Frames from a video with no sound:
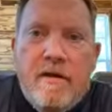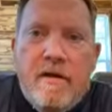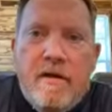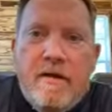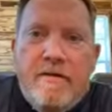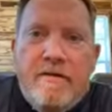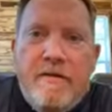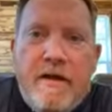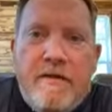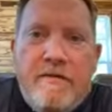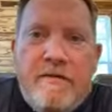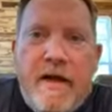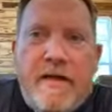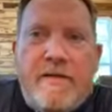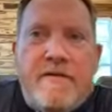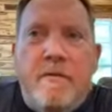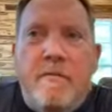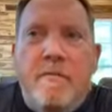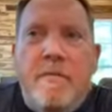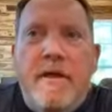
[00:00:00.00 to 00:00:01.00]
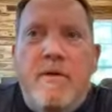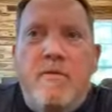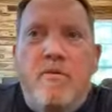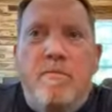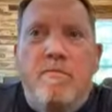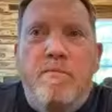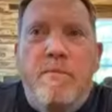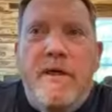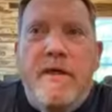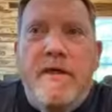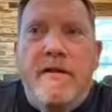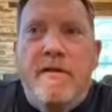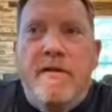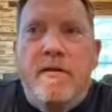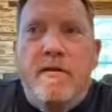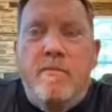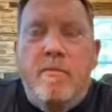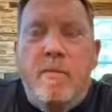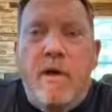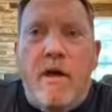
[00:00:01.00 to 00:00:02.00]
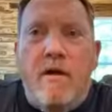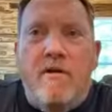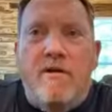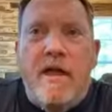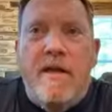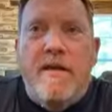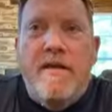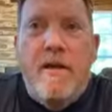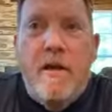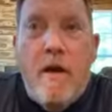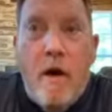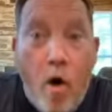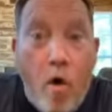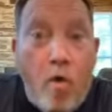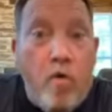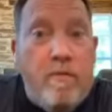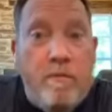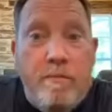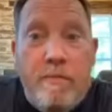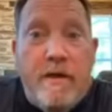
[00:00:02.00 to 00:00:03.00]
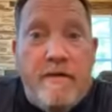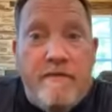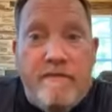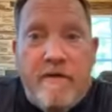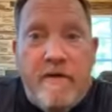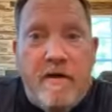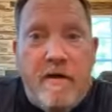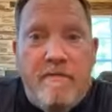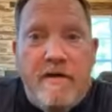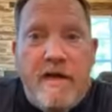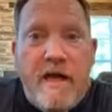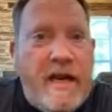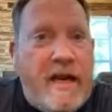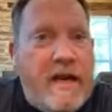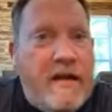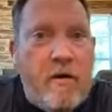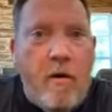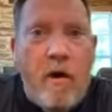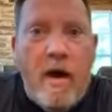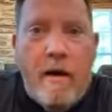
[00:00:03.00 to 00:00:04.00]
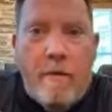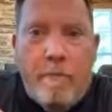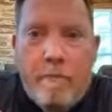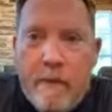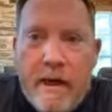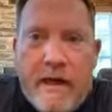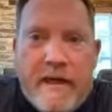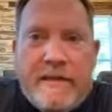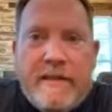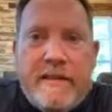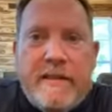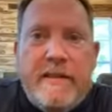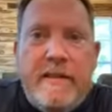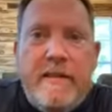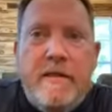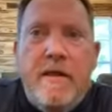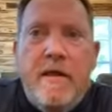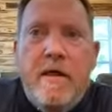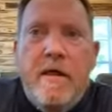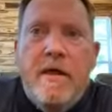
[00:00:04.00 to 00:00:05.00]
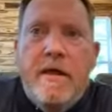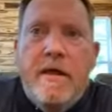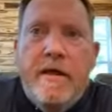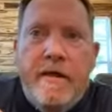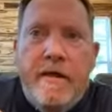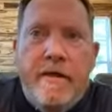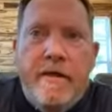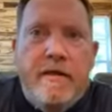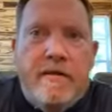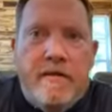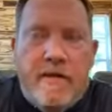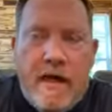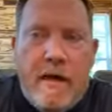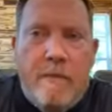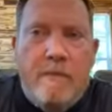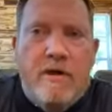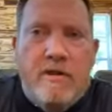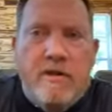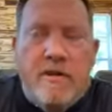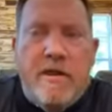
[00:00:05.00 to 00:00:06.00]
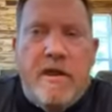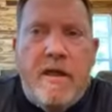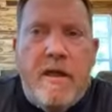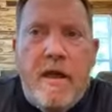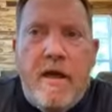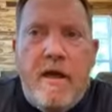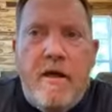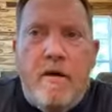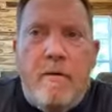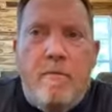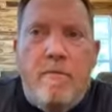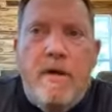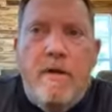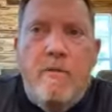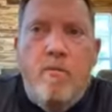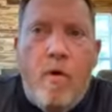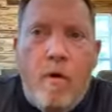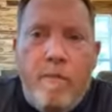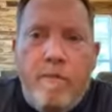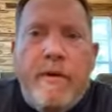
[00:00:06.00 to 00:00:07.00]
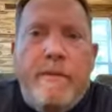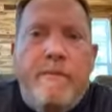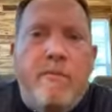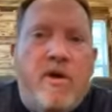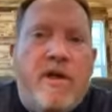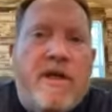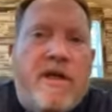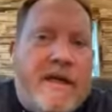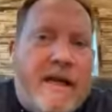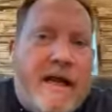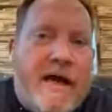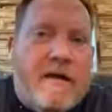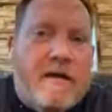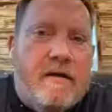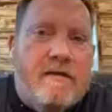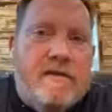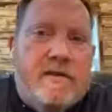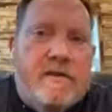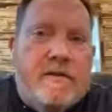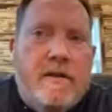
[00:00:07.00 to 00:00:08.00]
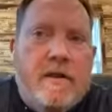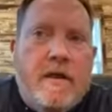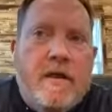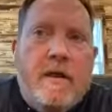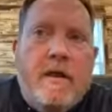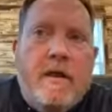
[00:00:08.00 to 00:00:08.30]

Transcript: Yeah. That that to me would be because I know the benefit of it and I know how amazing it is and how much it can help and what people get out of it